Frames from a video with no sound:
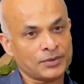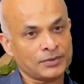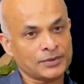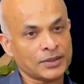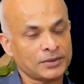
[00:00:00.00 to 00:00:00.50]

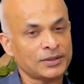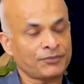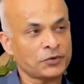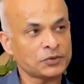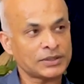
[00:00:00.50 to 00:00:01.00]
the
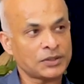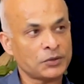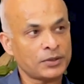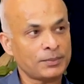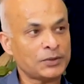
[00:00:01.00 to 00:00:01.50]
future there are going
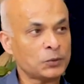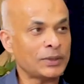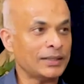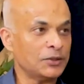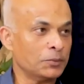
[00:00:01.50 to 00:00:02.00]
to be two
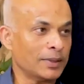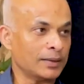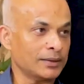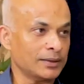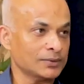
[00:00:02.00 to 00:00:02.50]
Hindu
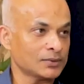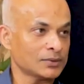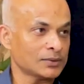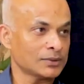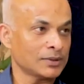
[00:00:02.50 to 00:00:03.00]
parties.
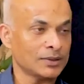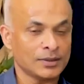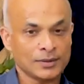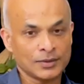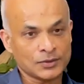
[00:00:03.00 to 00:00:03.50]

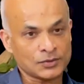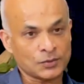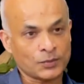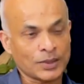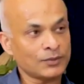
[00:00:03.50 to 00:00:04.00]
So
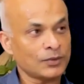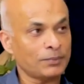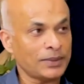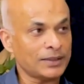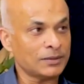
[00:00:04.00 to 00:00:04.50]
one will be the